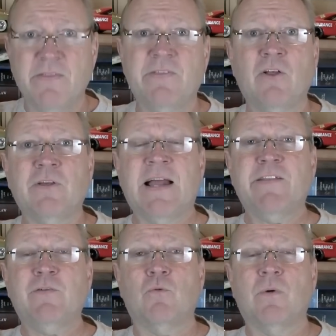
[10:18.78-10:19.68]
they'll
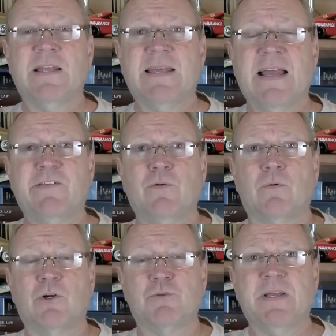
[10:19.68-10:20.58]
get to it when they get to
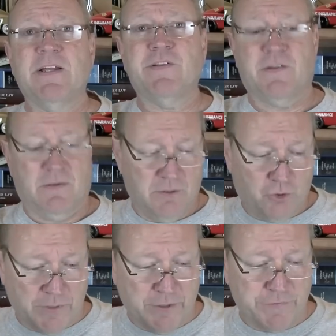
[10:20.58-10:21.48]
it, which means
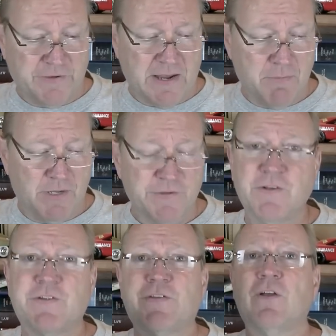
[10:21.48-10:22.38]
three years and 10
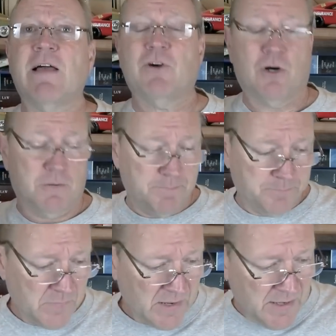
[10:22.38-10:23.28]
months, still haven't heard.
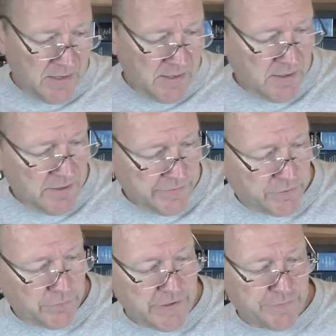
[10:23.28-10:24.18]

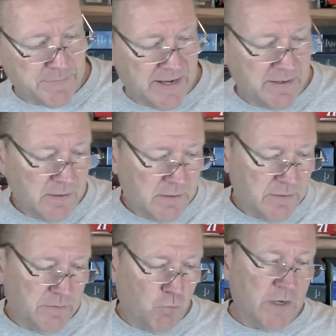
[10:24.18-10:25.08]
So this man,
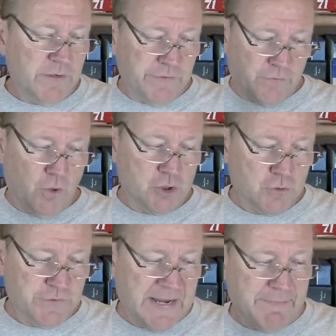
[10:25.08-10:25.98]
the one soldier
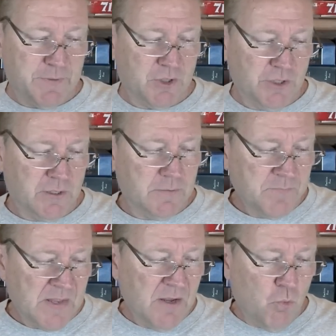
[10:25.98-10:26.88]
whose name has been
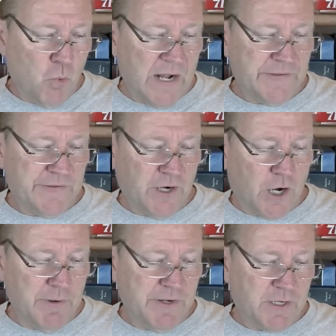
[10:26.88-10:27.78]
cleared, wants the
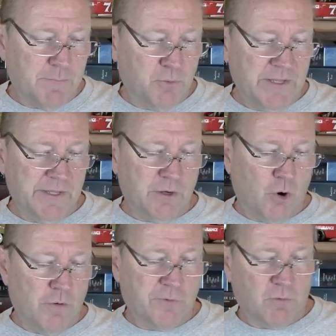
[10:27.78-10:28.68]
Army to completely
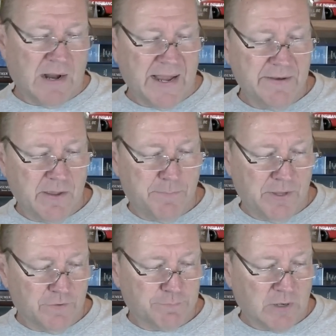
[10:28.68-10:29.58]
override the
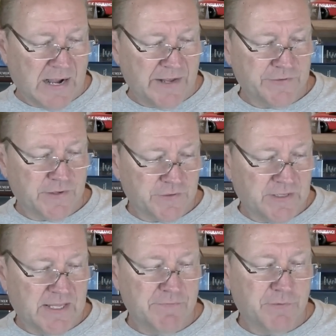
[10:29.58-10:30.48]
appeals process.
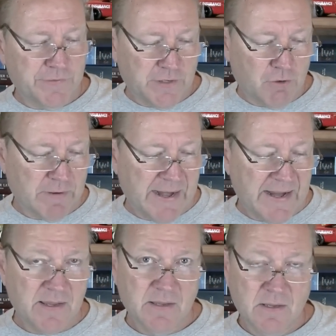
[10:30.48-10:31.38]
Give us our
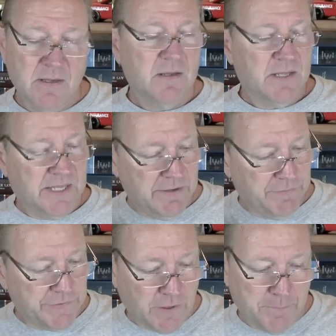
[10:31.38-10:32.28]
rank,
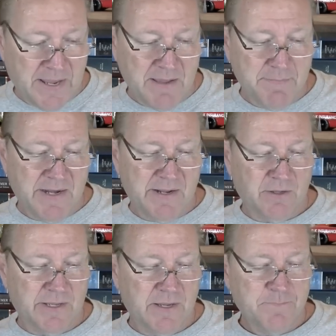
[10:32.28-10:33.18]
give us our pay
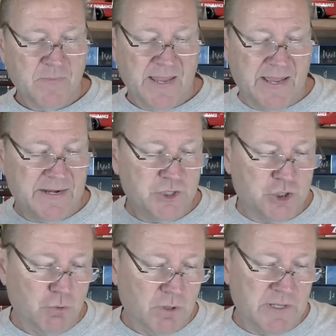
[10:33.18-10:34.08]
immediately, and
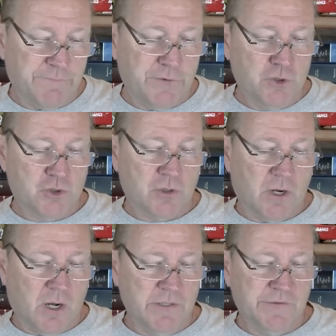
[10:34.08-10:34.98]
ensure that
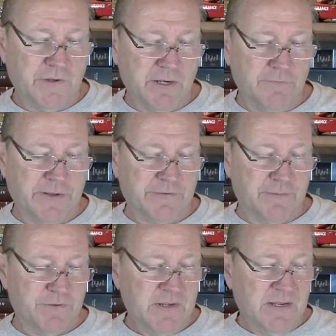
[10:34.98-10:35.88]
future untitled
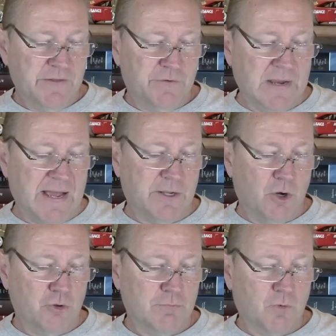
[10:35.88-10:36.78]
victims do not
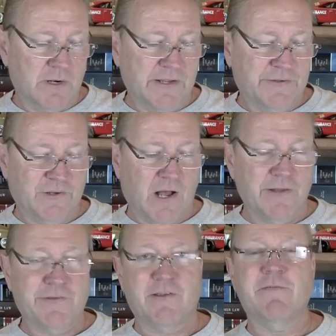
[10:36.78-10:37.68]
go through more
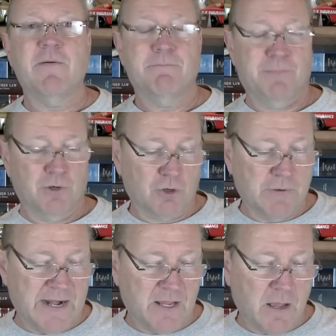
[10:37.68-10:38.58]
exhaustive
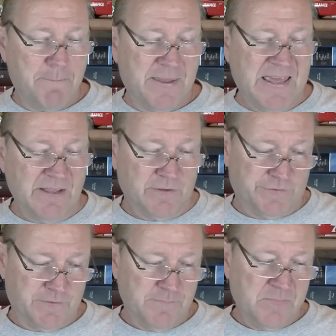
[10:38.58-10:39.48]
bureaucratic
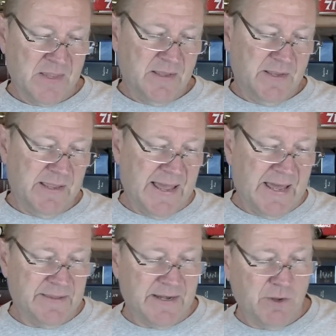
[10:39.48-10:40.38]
appeals. He
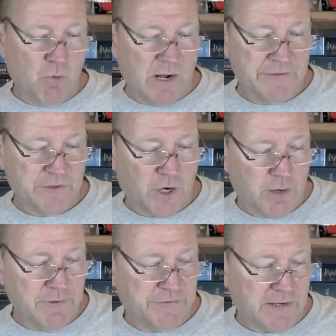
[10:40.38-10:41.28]
added that he wants
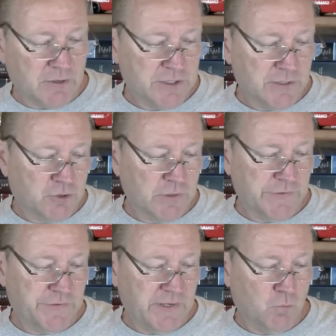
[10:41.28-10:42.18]
Army Secretary
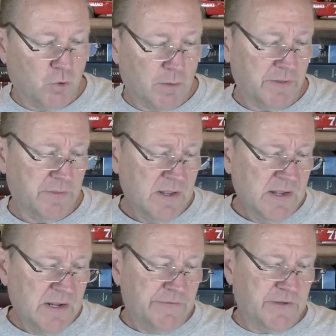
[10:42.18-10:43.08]
Christine Wormuth
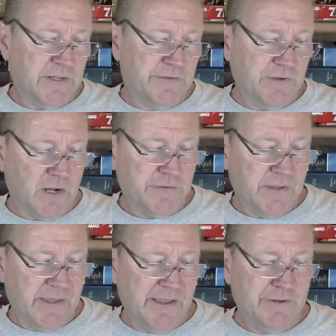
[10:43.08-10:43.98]
to
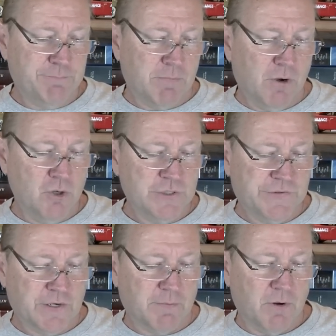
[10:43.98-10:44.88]
conduct his promotion
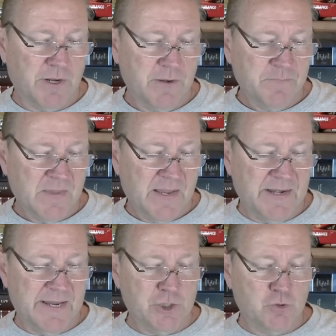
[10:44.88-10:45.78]
ceremony
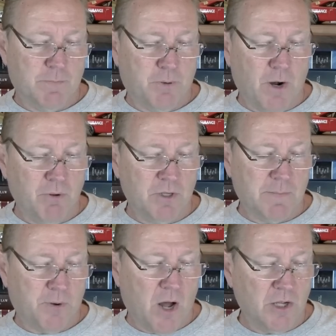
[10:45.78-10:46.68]
and issue a public
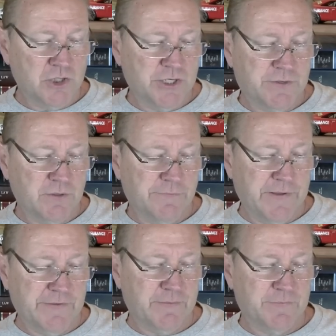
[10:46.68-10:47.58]
apology to the
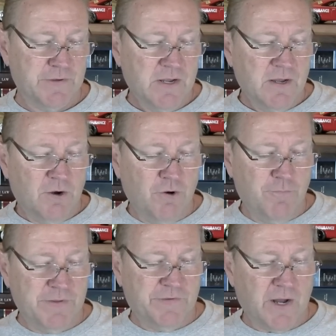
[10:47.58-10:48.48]
victims who
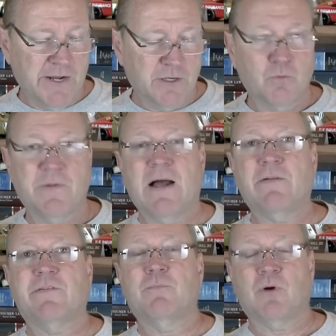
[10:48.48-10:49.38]
have been titled
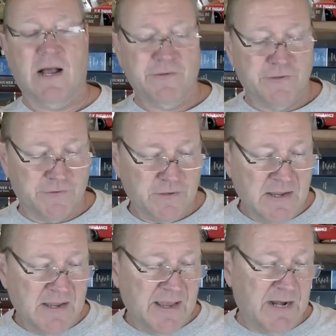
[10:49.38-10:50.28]
without due process.
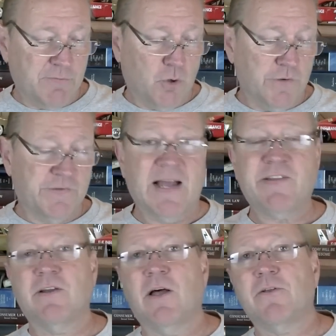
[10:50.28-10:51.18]
And of course,
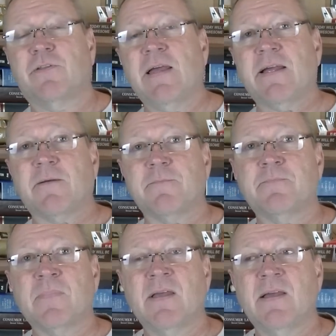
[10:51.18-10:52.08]
that's another thing
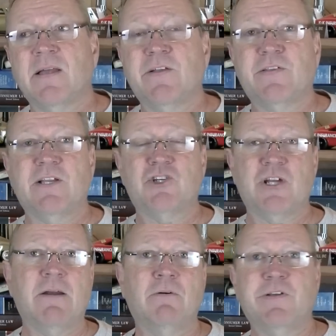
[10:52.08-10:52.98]
is that
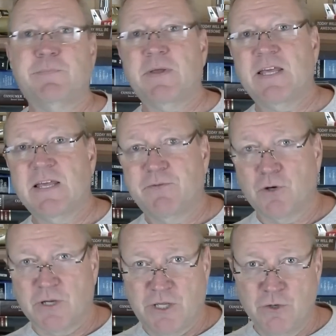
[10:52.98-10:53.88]
generally speaking, if
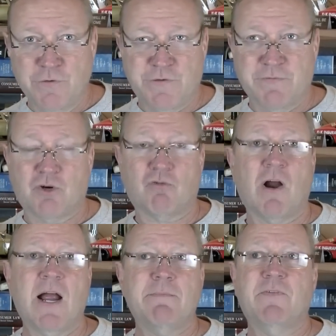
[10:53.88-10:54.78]
you're accused of a
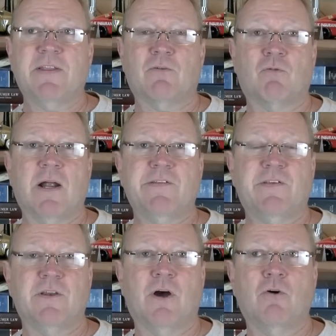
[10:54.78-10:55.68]
crime, you've got the right
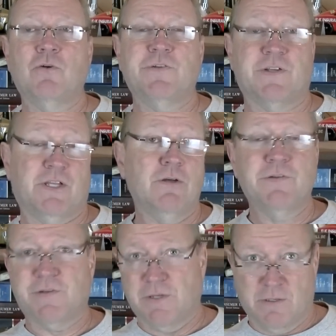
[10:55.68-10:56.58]
to know who's
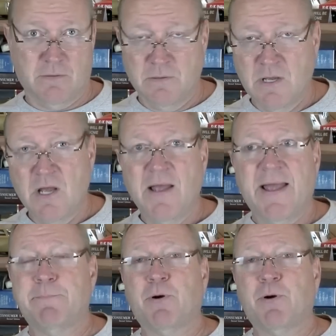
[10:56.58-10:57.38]
accusing you and